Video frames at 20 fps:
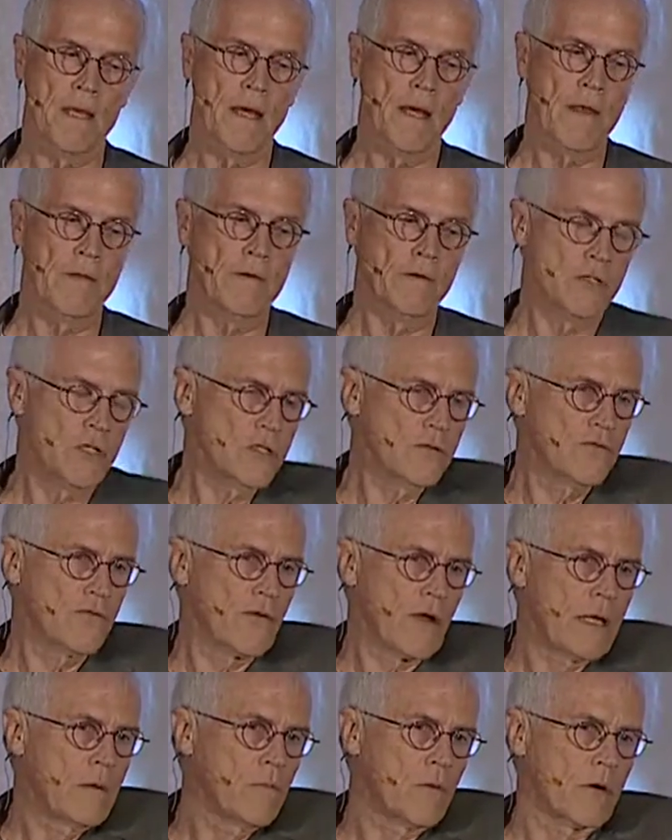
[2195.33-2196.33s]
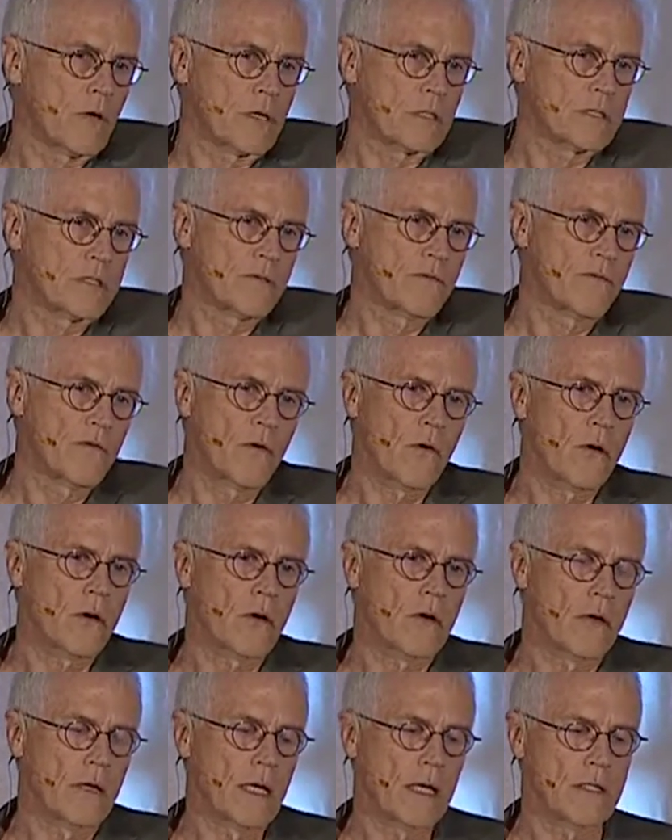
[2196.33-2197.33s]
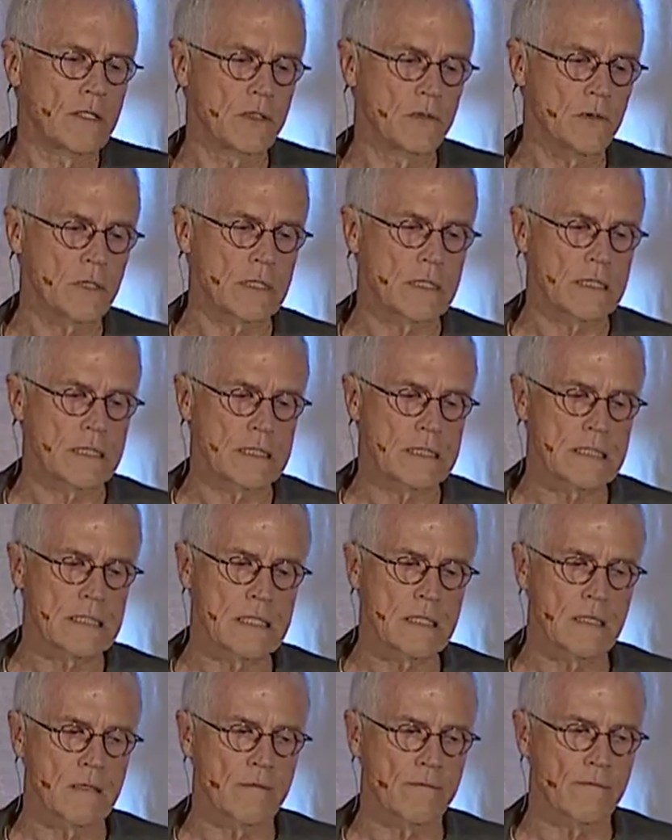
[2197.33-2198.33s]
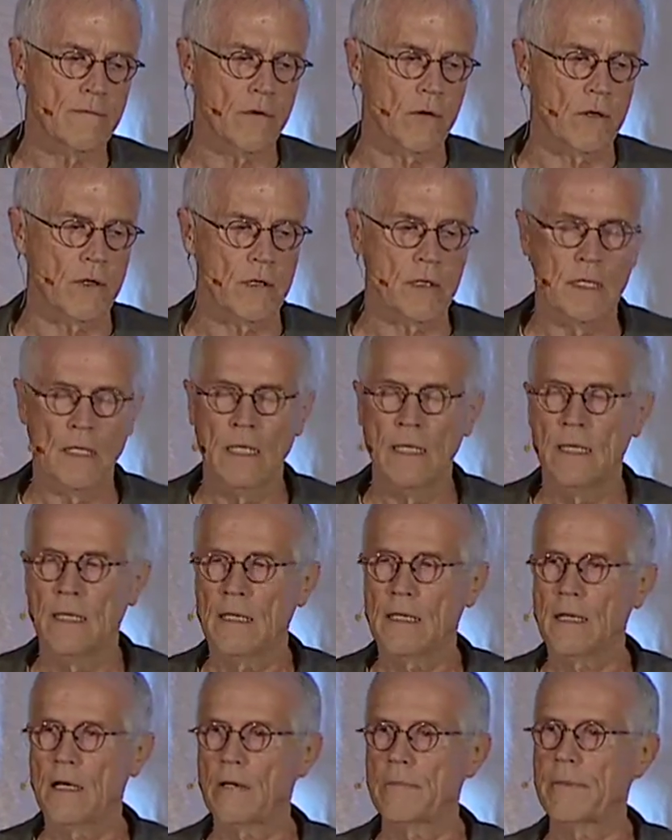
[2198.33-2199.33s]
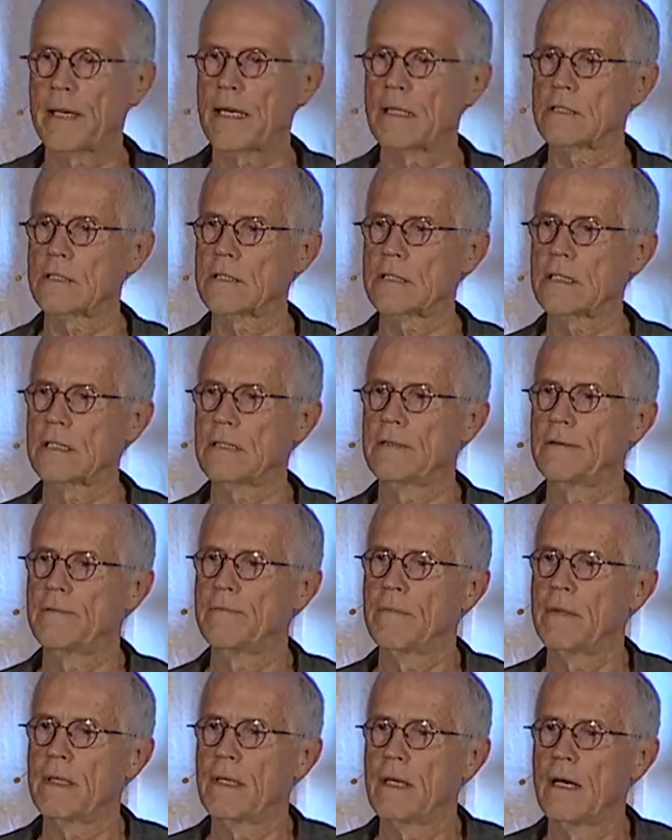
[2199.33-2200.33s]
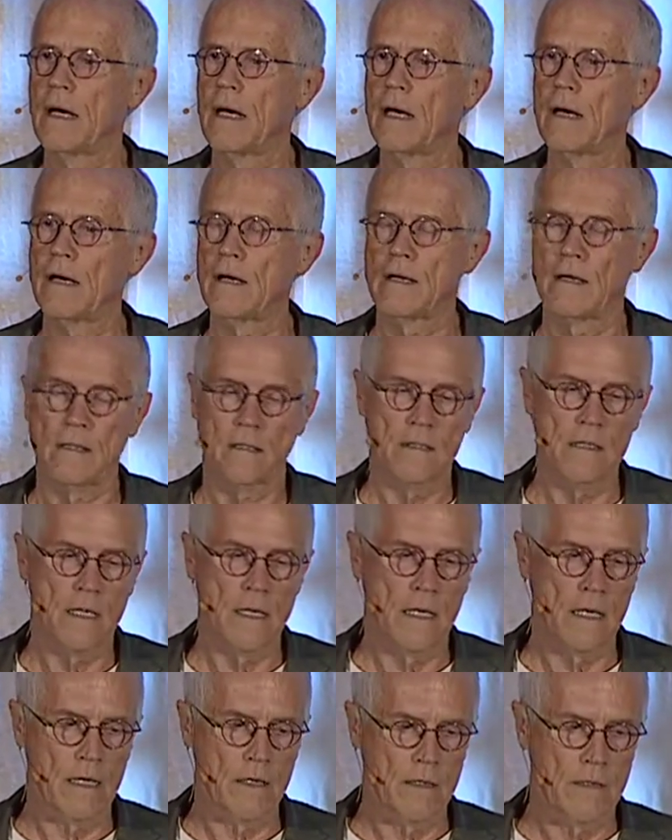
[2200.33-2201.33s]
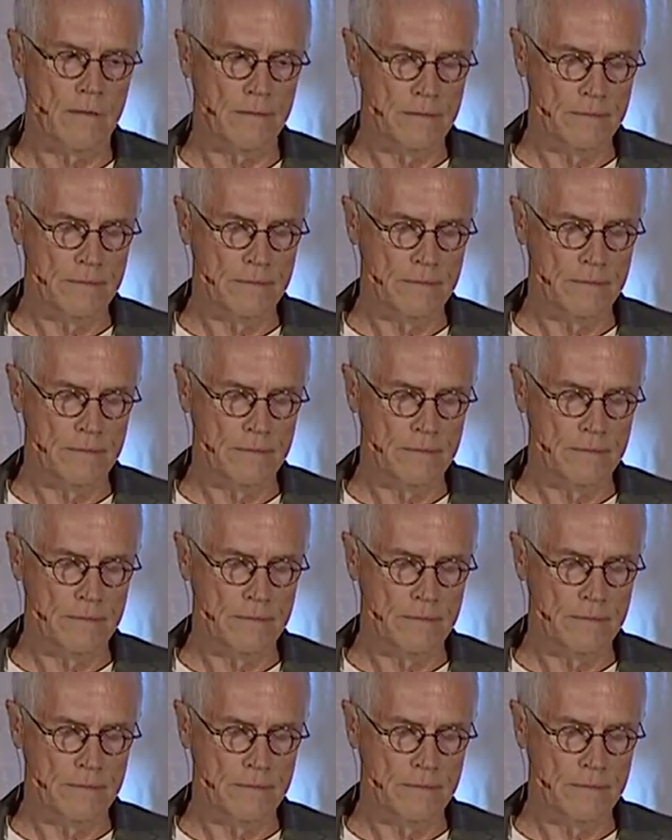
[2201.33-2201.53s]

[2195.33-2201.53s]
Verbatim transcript: And they're just frameworks for, as you can see, for kelp algae, uh, uh,